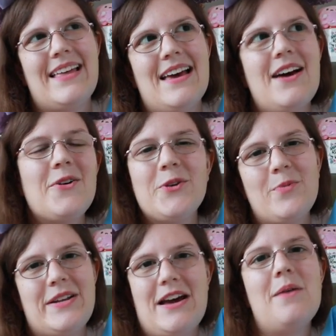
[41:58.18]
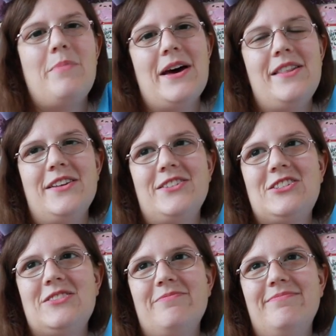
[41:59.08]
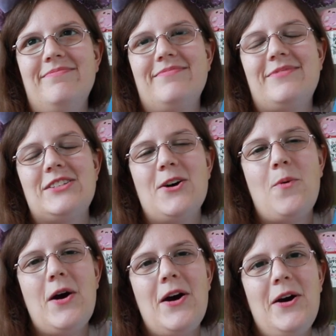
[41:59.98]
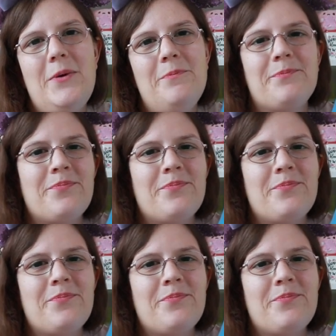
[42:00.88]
how could we not buy this? So, uh,